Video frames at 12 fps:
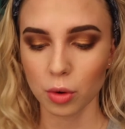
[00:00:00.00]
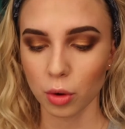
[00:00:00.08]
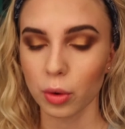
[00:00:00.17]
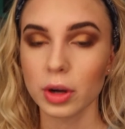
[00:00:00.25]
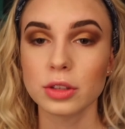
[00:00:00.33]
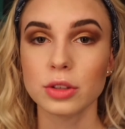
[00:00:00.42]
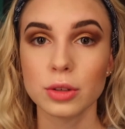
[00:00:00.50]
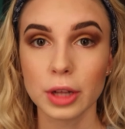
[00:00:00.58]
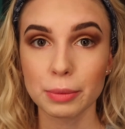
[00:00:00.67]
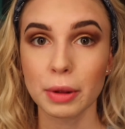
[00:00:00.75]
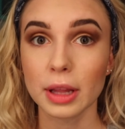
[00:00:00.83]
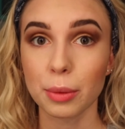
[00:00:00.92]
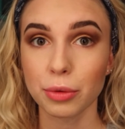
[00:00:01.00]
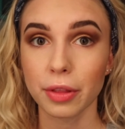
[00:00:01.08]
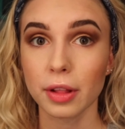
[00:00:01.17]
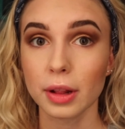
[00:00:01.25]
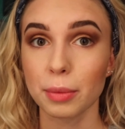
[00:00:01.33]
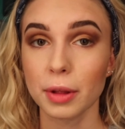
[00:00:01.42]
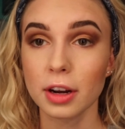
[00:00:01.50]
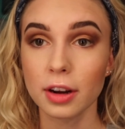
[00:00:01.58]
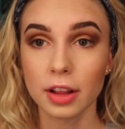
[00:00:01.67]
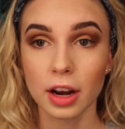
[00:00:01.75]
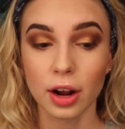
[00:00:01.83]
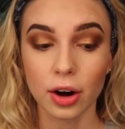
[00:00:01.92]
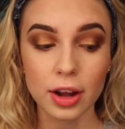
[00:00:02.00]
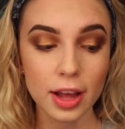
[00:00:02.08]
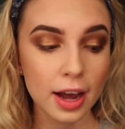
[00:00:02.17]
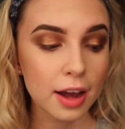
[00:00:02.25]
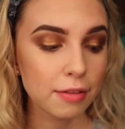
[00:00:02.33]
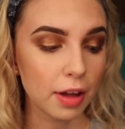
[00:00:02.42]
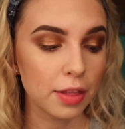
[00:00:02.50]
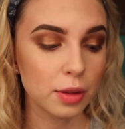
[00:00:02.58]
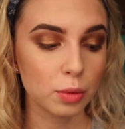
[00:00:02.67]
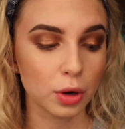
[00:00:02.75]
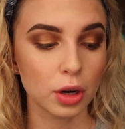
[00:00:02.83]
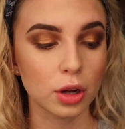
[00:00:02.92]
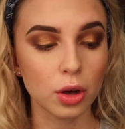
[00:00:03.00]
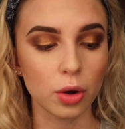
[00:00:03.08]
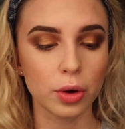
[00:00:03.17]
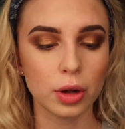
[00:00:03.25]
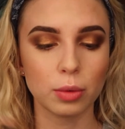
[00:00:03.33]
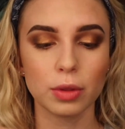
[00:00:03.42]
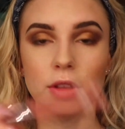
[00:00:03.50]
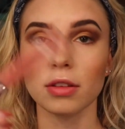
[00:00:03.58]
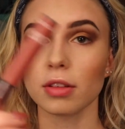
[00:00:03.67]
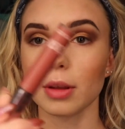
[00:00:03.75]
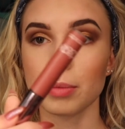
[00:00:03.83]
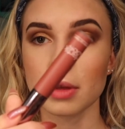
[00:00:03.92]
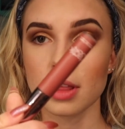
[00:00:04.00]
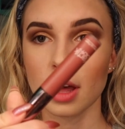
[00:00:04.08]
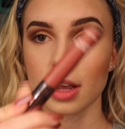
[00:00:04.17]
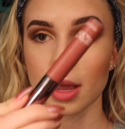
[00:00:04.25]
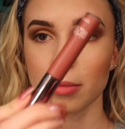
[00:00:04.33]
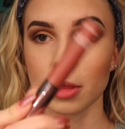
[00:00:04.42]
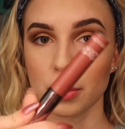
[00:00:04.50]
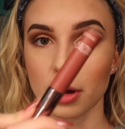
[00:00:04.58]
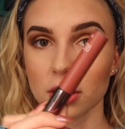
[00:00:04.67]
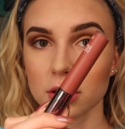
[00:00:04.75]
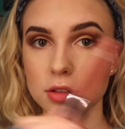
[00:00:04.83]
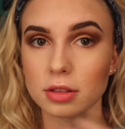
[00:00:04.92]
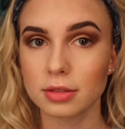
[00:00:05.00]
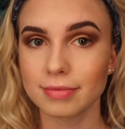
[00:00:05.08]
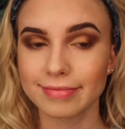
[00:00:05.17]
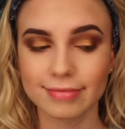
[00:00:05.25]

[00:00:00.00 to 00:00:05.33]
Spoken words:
Going to line my lips with a lip liner that I already have, and then we're gonna go in with this lippy that came in the box.